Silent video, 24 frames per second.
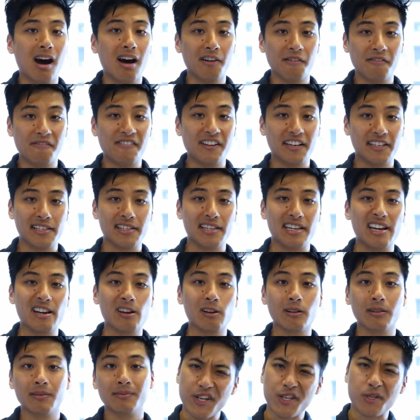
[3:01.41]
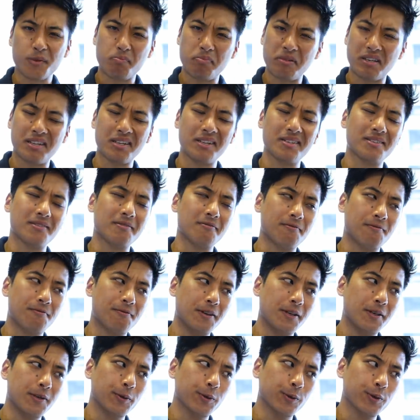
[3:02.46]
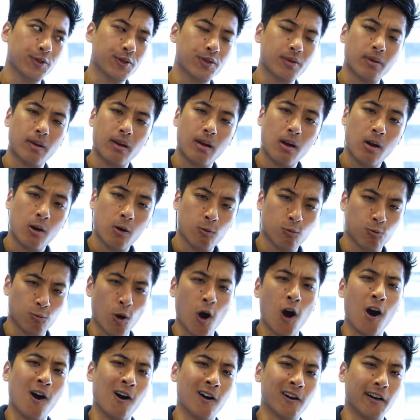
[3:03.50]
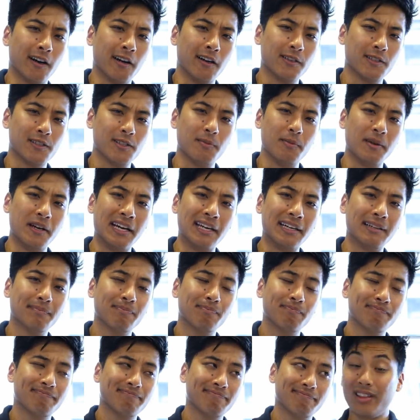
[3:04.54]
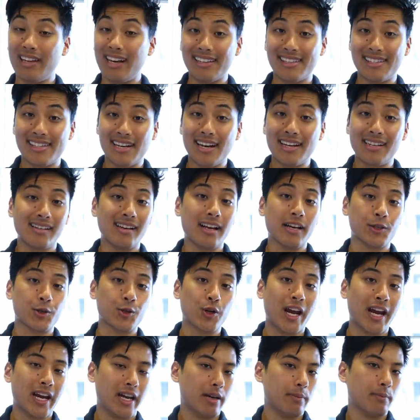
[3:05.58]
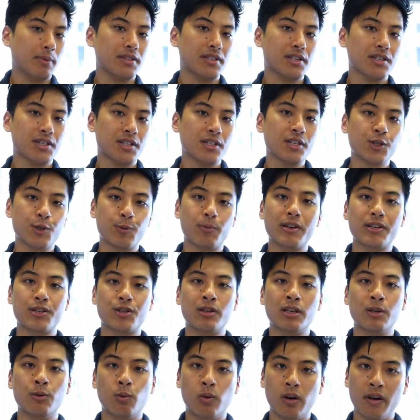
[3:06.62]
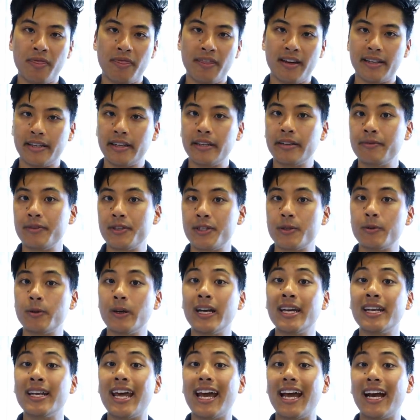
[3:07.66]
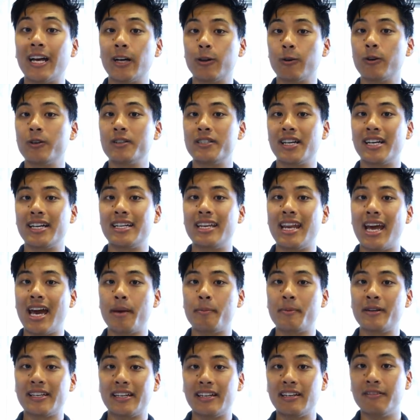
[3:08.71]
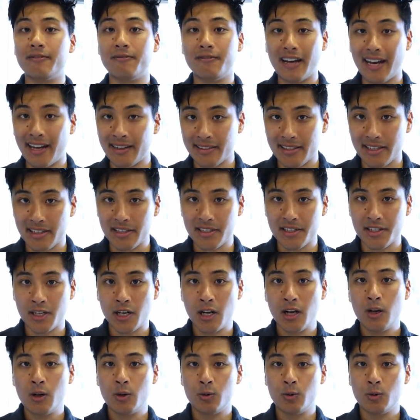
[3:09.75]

on a fixed gear, just because it feels wrong to me. With that said, an extra hand position, especially one that gives you an aerodynamic advantage,